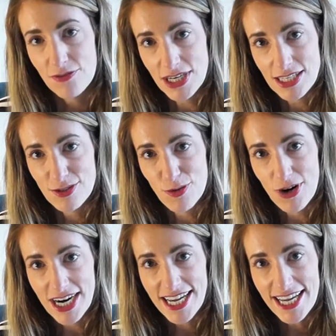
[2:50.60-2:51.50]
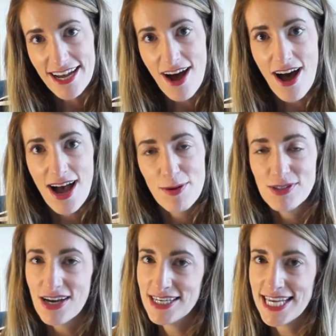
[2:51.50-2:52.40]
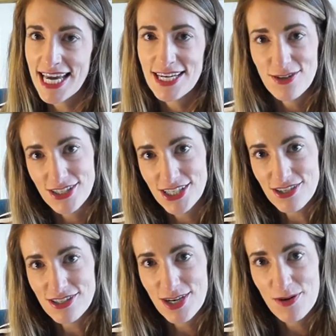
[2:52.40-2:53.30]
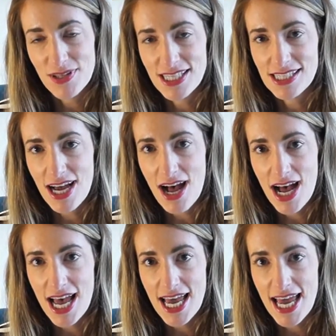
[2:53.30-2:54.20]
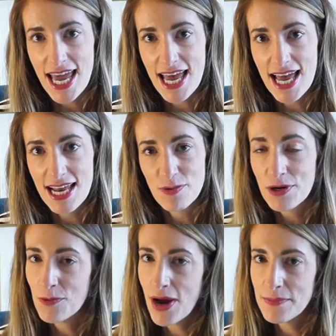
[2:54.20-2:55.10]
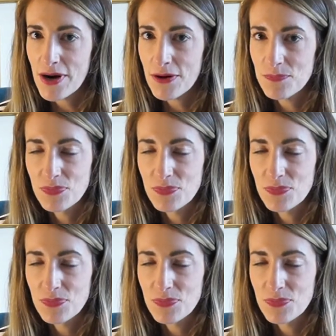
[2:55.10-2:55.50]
funny story. I was on a date years and years ago with this guy, and we were at a wine bar.